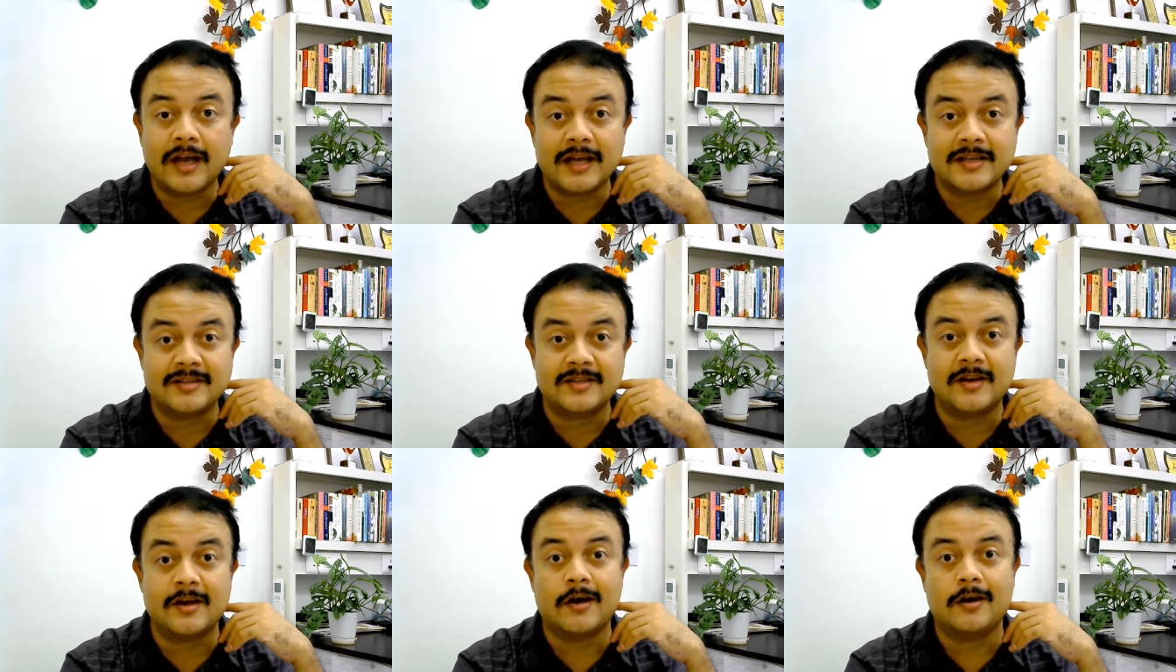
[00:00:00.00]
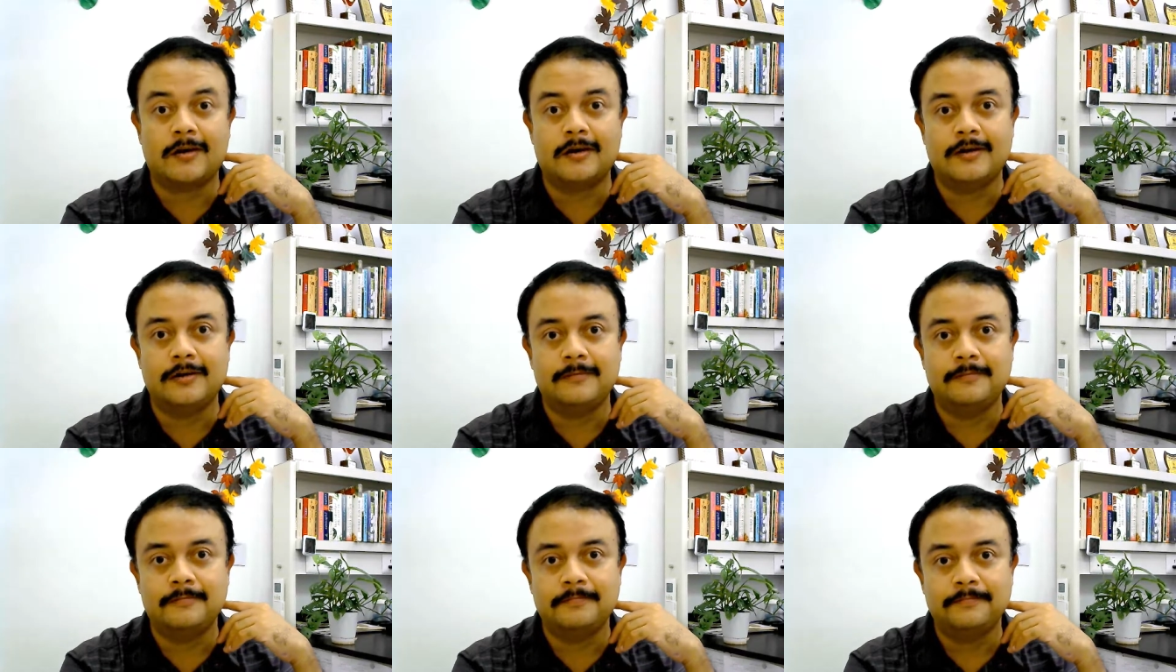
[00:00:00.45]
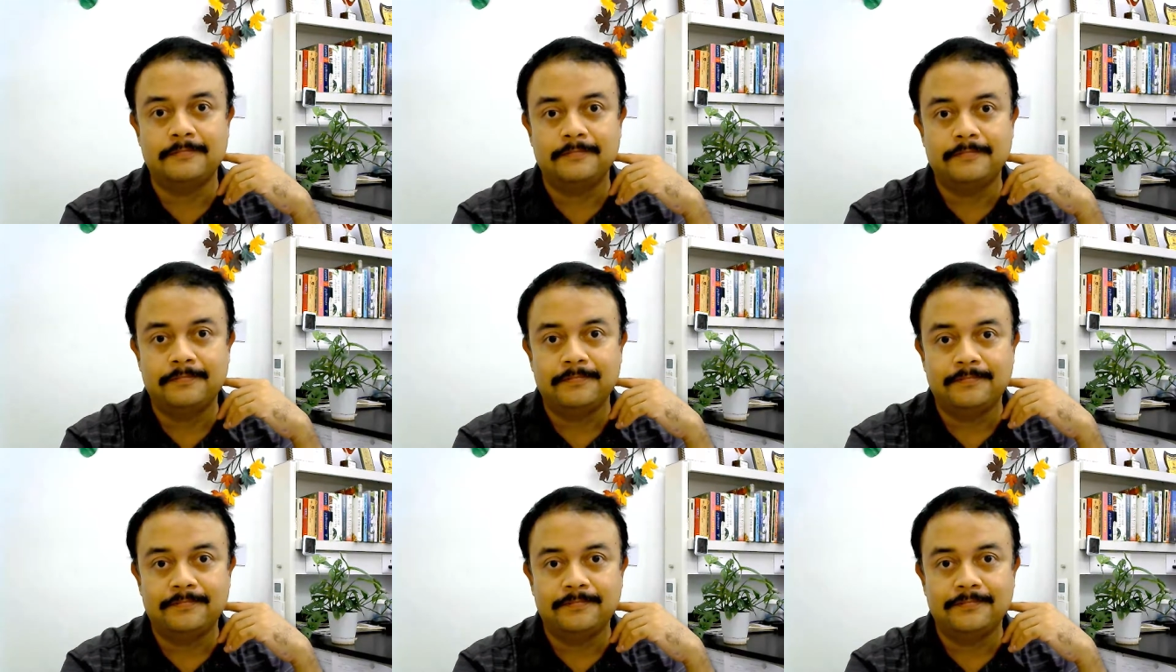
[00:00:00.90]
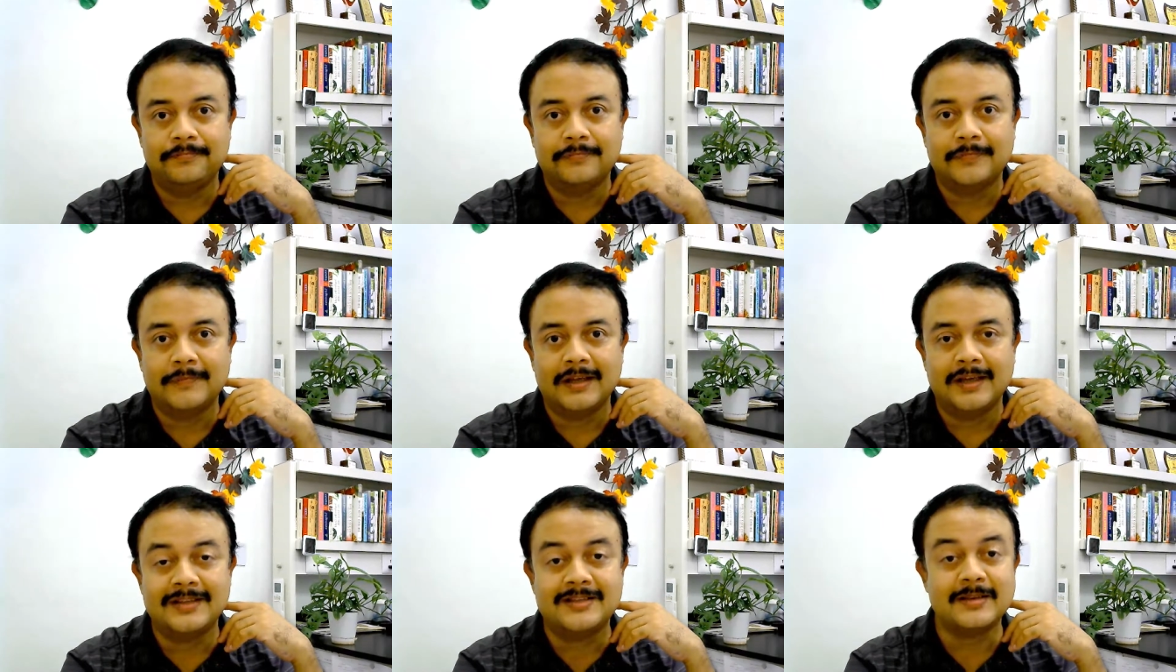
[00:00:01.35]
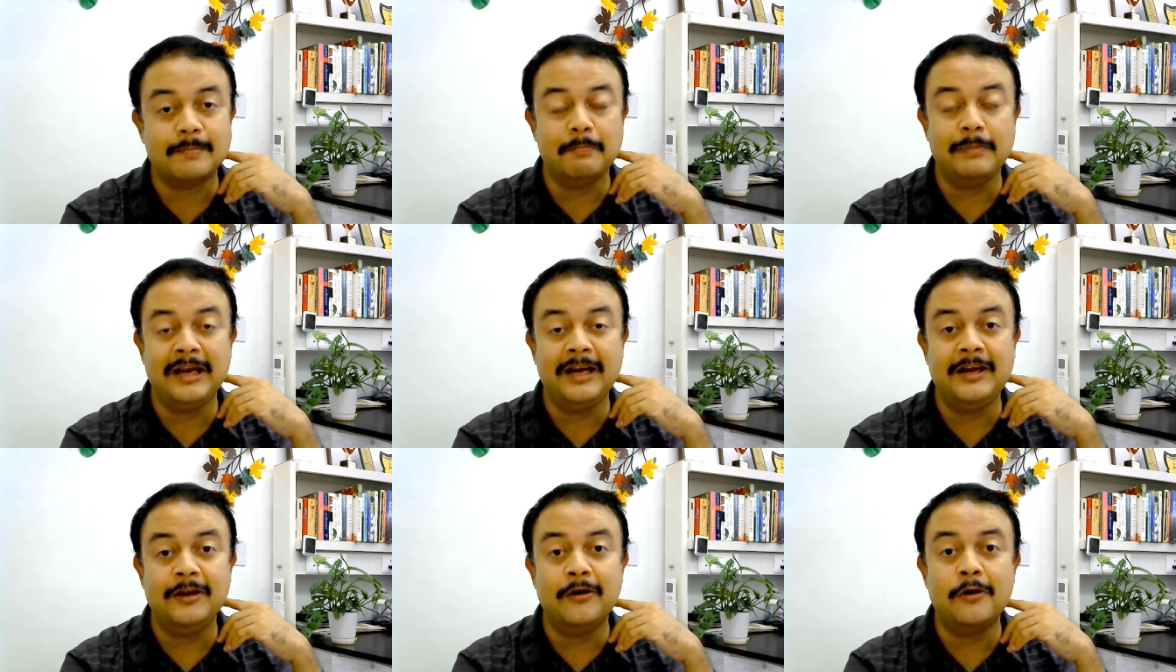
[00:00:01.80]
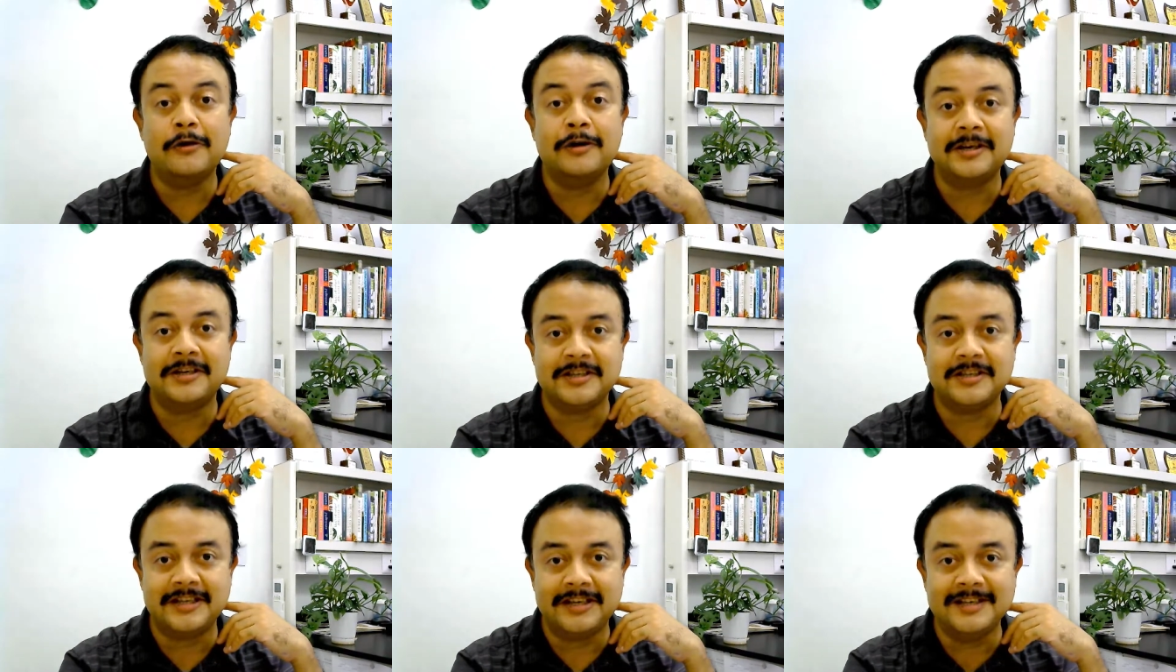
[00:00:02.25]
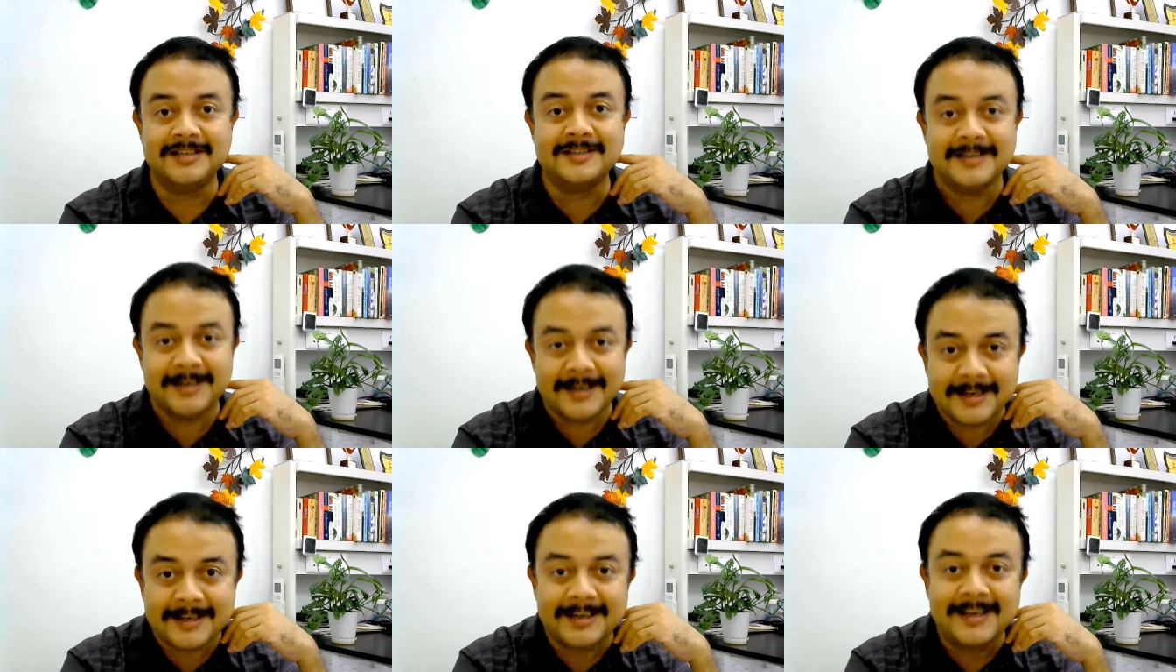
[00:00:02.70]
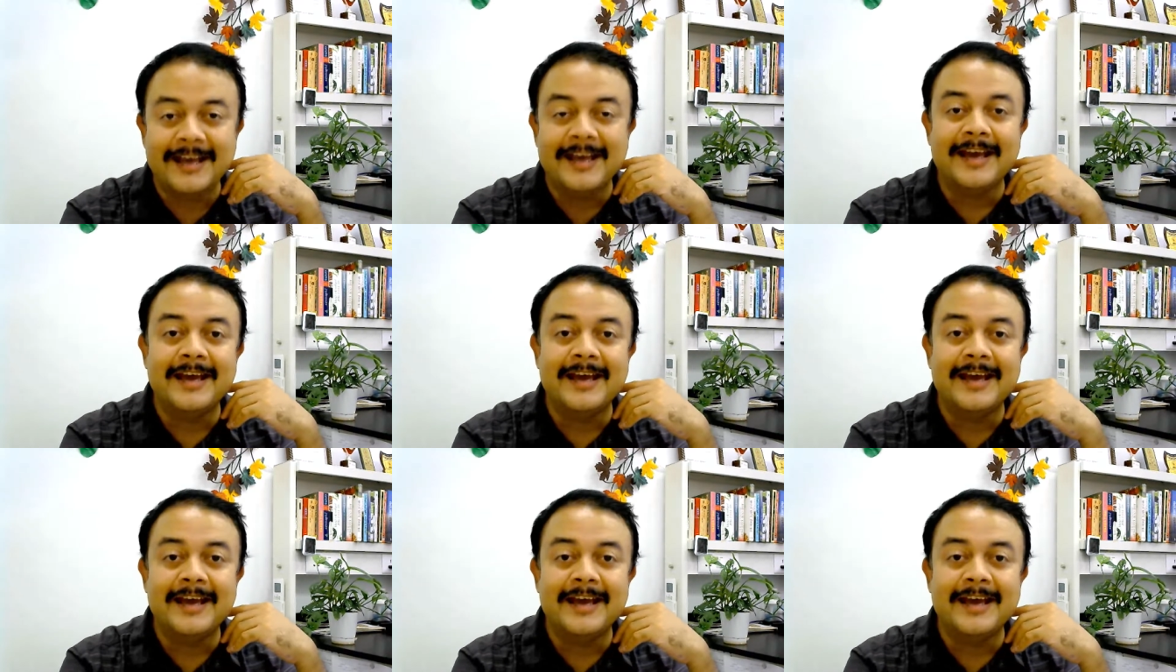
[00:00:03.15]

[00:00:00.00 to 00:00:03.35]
as an art. It's a mediocrity, isn't it?